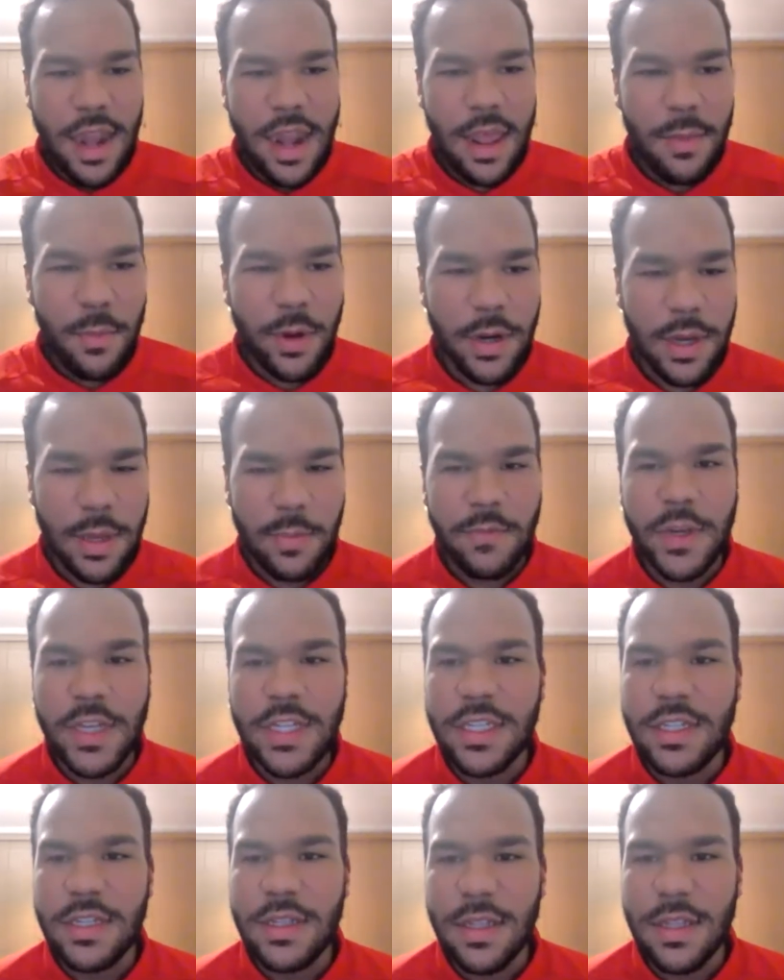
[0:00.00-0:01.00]
we're
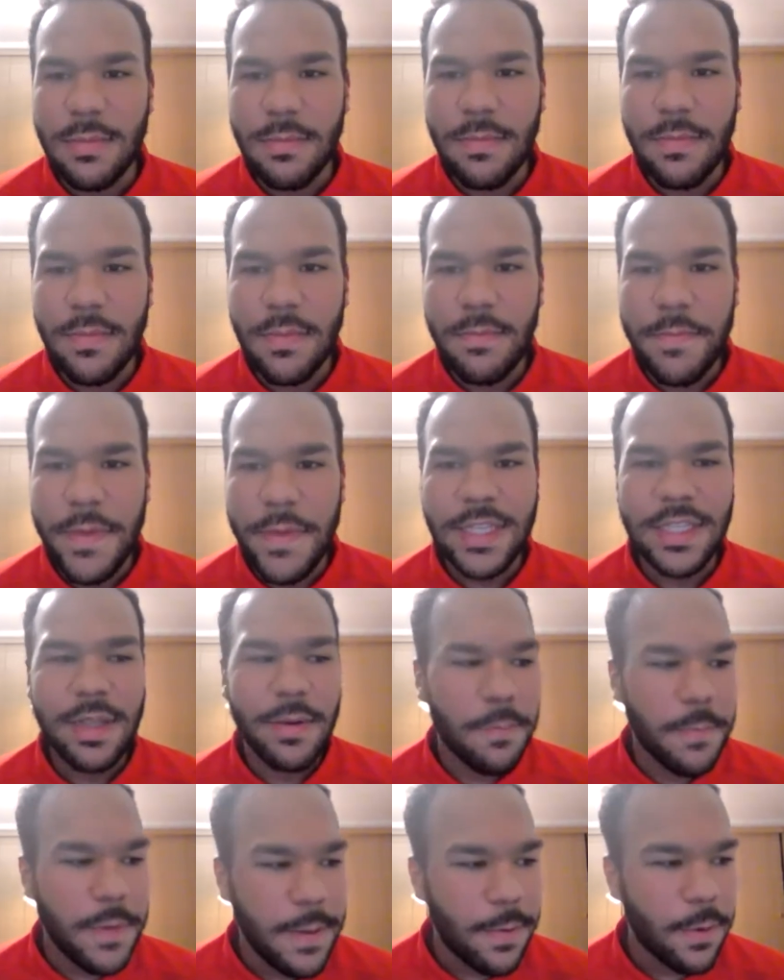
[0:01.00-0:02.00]
reaching the biggest number
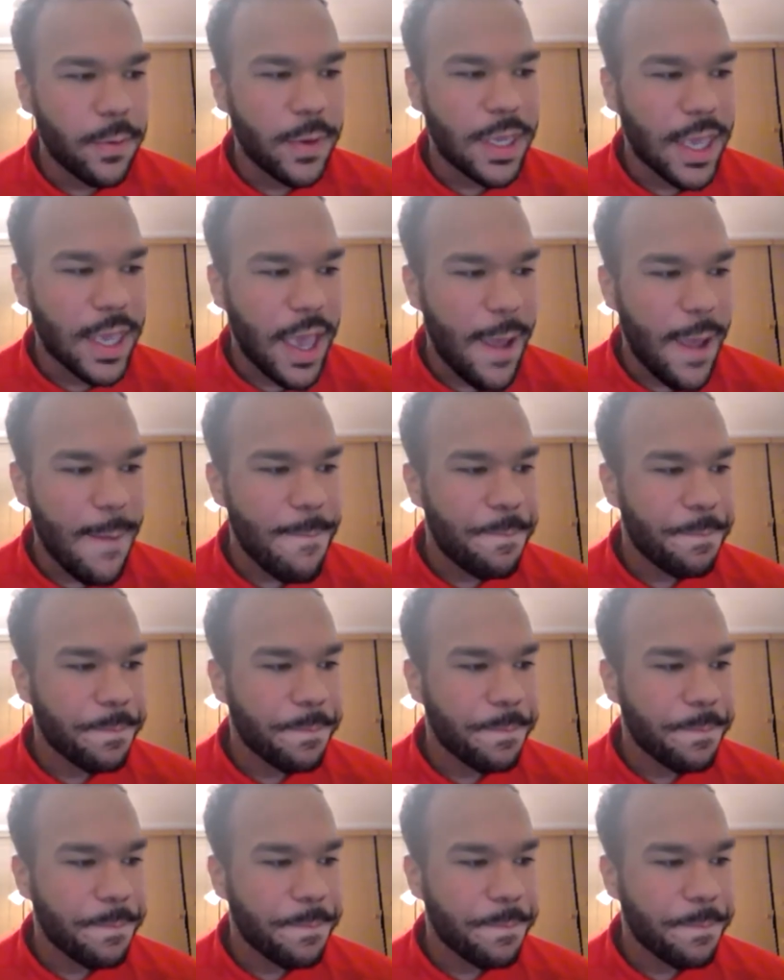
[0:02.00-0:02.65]
of people we can.